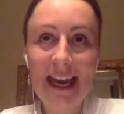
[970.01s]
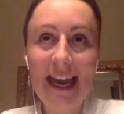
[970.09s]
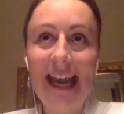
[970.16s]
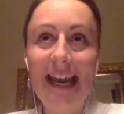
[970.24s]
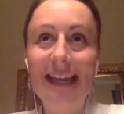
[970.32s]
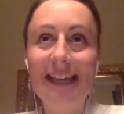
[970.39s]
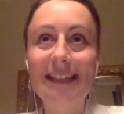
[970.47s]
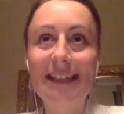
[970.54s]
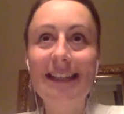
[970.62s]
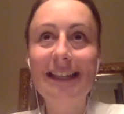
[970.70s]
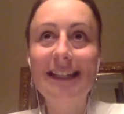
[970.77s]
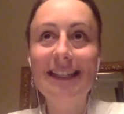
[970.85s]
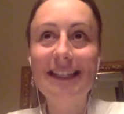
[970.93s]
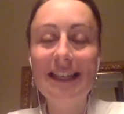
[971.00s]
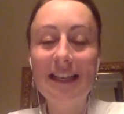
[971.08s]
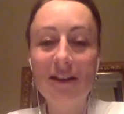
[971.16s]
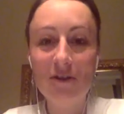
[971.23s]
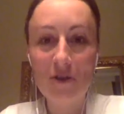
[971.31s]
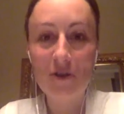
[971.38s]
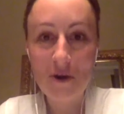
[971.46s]
And it's a
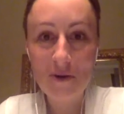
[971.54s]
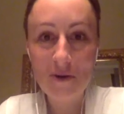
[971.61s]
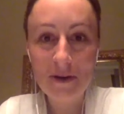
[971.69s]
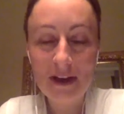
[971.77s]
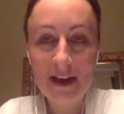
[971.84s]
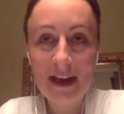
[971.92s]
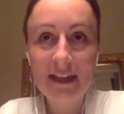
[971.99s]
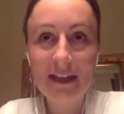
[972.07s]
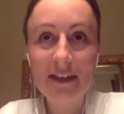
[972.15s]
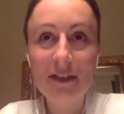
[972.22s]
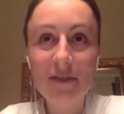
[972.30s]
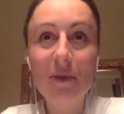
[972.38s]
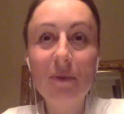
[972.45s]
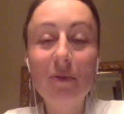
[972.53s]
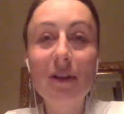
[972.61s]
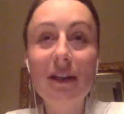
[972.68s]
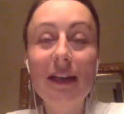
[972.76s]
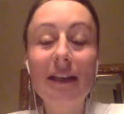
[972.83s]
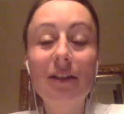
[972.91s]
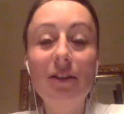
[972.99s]
no, because we would
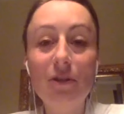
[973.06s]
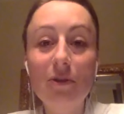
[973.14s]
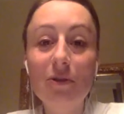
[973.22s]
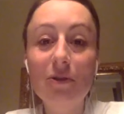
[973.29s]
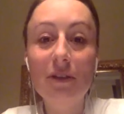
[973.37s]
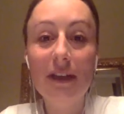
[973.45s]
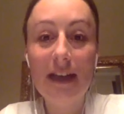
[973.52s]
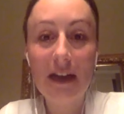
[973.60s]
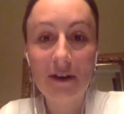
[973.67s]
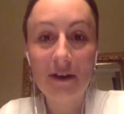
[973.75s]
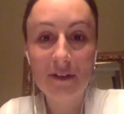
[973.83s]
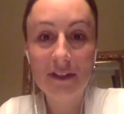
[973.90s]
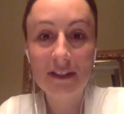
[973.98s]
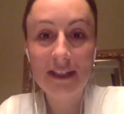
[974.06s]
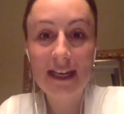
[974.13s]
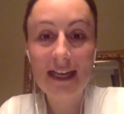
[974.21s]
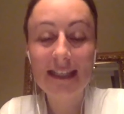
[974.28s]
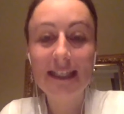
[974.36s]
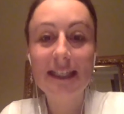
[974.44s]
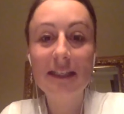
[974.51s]
like you to get out of this
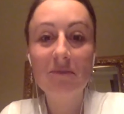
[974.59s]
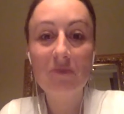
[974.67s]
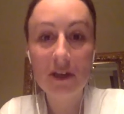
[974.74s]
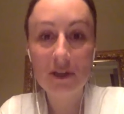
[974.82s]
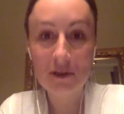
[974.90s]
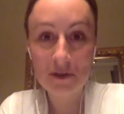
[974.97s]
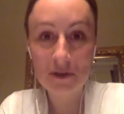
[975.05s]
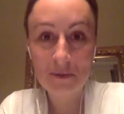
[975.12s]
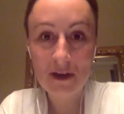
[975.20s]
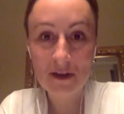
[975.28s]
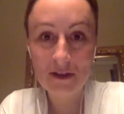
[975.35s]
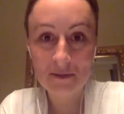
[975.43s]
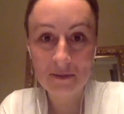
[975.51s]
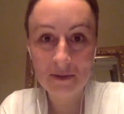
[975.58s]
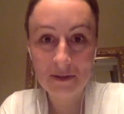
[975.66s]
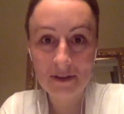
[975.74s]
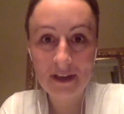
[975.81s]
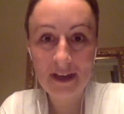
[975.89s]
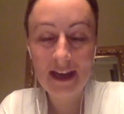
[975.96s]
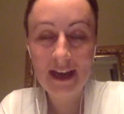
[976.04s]
class as much as
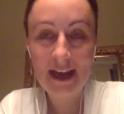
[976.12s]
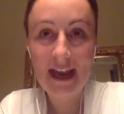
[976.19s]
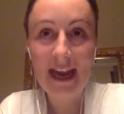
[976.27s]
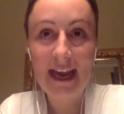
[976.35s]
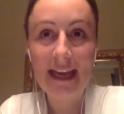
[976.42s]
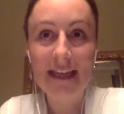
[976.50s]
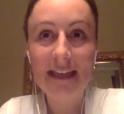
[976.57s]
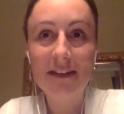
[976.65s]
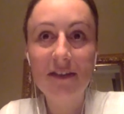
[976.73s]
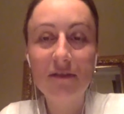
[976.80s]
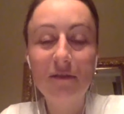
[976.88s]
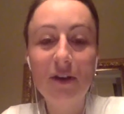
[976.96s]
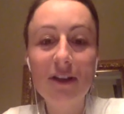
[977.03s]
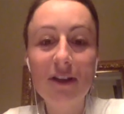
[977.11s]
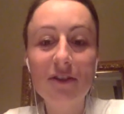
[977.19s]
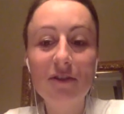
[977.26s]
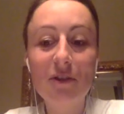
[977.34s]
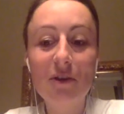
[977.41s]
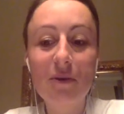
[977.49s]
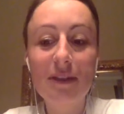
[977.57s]
possible, and for us
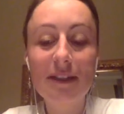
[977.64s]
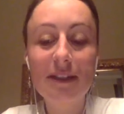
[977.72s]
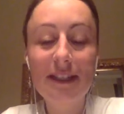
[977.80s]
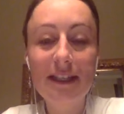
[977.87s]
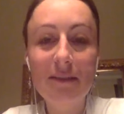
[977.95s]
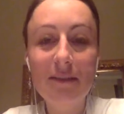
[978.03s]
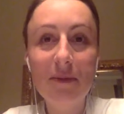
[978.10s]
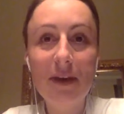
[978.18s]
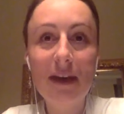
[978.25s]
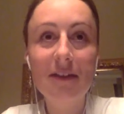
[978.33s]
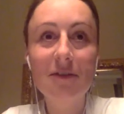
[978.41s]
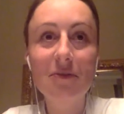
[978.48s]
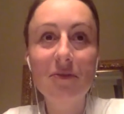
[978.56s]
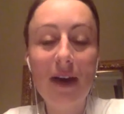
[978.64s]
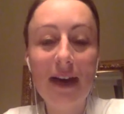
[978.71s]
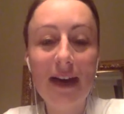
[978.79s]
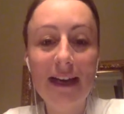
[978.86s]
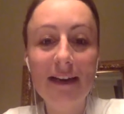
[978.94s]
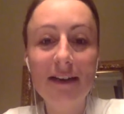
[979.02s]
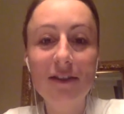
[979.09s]
to go as deep and as
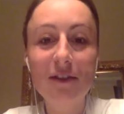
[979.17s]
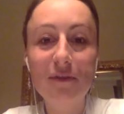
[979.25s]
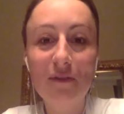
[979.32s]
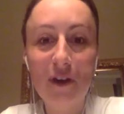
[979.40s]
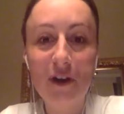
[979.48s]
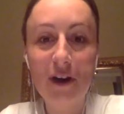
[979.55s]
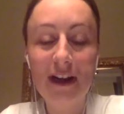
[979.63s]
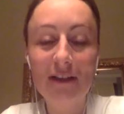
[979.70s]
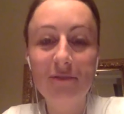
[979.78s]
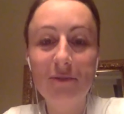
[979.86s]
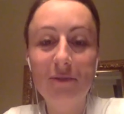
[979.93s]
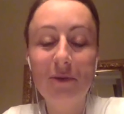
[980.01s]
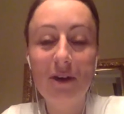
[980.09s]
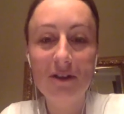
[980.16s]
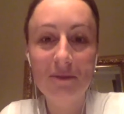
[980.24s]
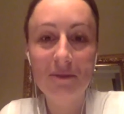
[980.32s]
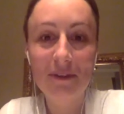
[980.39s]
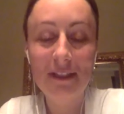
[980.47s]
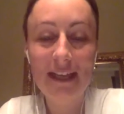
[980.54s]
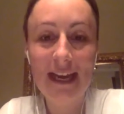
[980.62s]
wide and as far as we
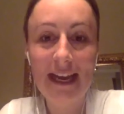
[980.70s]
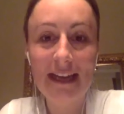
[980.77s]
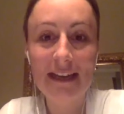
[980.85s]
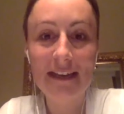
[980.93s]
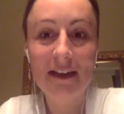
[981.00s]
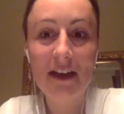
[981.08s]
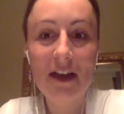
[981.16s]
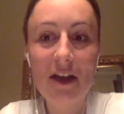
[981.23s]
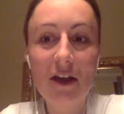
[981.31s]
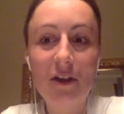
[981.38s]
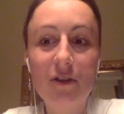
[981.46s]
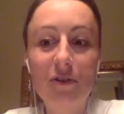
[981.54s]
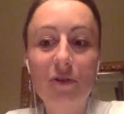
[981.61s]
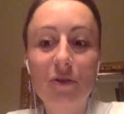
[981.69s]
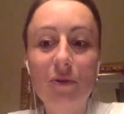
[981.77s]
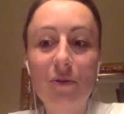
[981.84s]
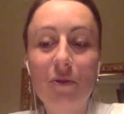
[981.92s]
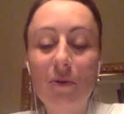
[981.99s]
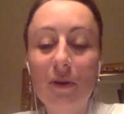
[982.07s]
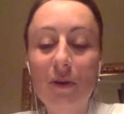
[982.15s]
possibly can
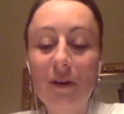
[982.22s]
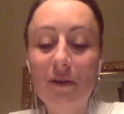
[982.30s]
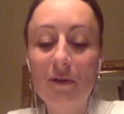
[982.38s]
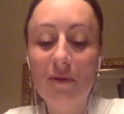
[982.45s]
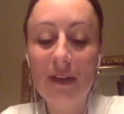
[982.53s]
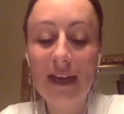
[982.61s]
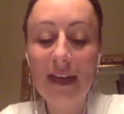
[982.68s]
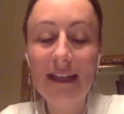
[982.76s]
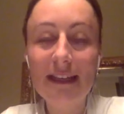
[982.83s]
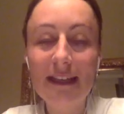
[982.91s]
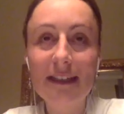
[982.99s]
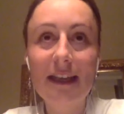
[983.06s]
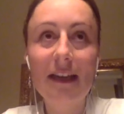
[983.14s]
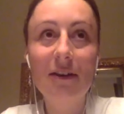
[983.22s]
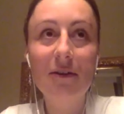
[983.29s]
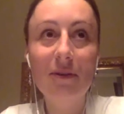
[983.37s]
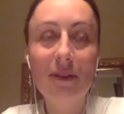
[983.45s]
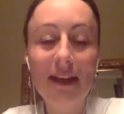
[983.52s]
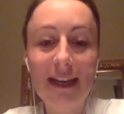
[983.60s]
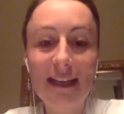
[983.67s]
to create and
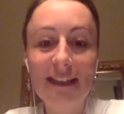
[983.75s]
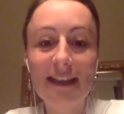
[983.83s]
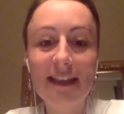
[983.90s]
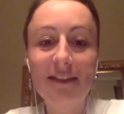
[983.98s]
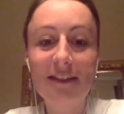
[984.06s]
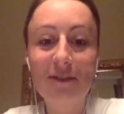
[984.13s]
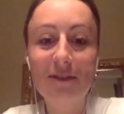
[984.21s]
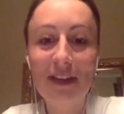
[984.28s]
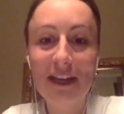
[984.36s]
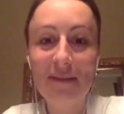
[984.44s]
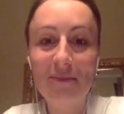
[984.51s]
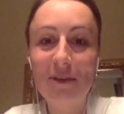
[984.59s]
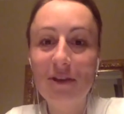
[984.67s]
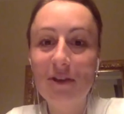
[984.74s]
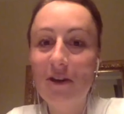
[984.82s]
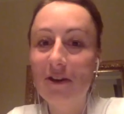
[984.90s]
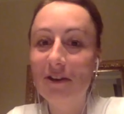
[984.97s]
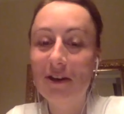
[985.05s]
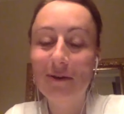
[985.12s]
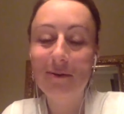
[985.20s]
create and create
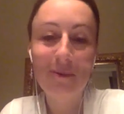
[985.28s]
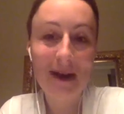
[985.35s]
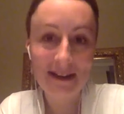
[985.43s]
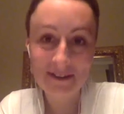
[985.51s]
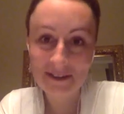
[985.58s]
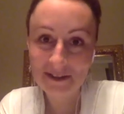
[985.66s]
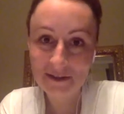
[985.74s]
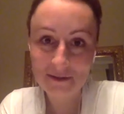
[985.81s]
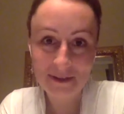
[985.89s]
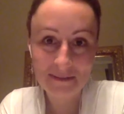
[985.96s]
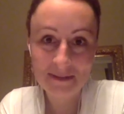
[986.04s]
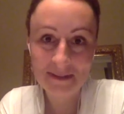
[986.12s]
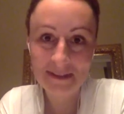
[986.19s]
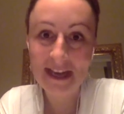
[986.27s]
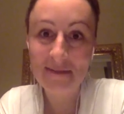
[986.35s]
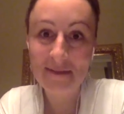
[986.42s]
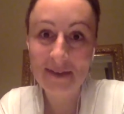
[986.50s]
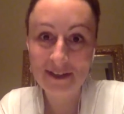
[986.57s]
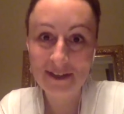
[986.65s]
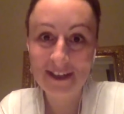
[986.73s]
beyond our wildest dreams and
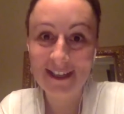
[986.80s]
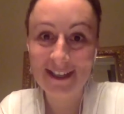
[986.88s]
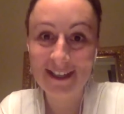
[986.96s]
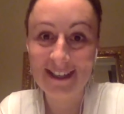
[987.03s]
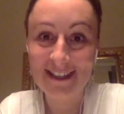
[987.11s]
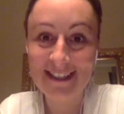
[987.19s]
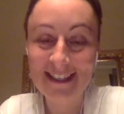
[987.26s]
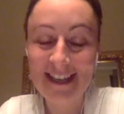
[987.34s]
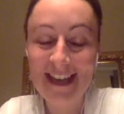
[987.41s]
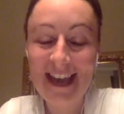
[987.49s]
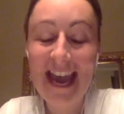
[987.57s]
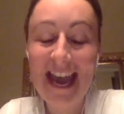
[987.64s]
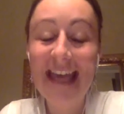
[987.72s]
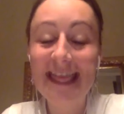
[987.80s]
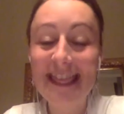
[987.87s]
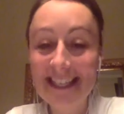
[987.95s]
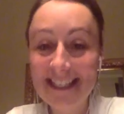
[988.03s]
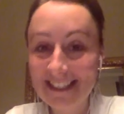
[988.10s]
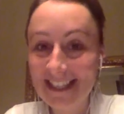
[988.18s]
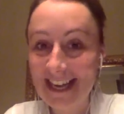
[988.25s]
imaginations. And
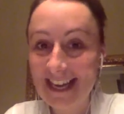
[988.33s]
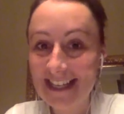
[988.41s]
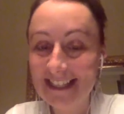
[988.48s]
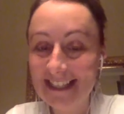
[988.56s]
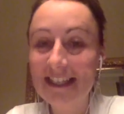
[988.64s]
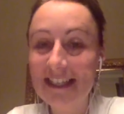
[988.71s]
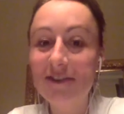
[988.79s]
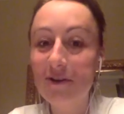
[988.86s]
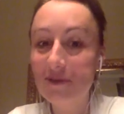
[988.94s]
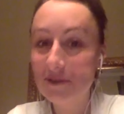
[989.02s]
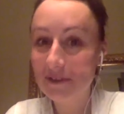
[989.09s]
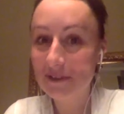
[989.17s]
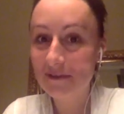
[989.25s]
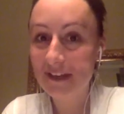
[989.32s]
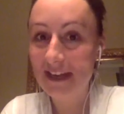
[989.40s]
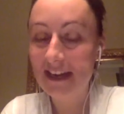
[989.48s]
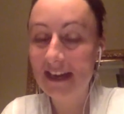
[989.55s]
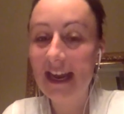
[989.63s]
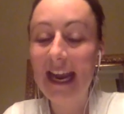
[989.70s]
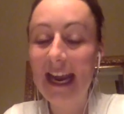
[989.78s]
this class is also in
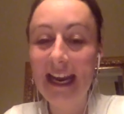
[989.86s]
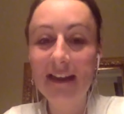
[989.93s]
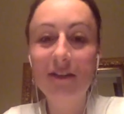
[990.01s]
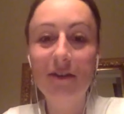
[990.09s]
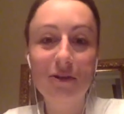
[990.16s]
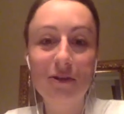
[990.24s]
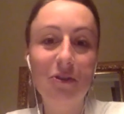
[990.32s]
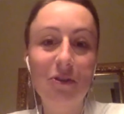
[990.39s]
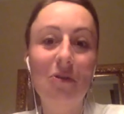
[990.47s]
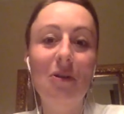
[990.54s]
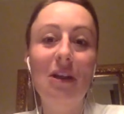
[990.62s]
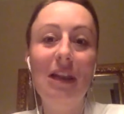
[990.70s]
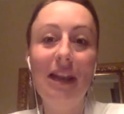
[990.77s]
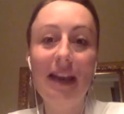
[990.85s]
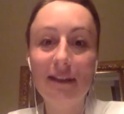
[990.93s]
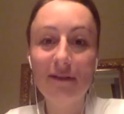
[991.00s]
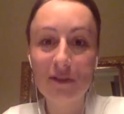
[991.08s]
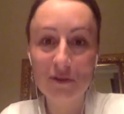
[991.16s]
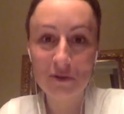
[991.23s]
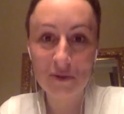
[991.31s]
Vienna and also live
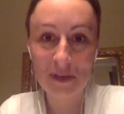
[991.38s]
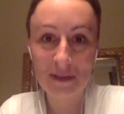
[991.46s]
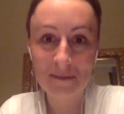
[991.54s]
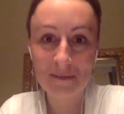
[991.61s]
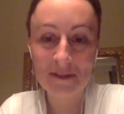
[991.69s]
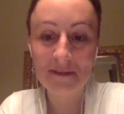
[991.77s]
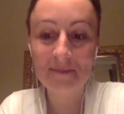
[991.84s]
streamed.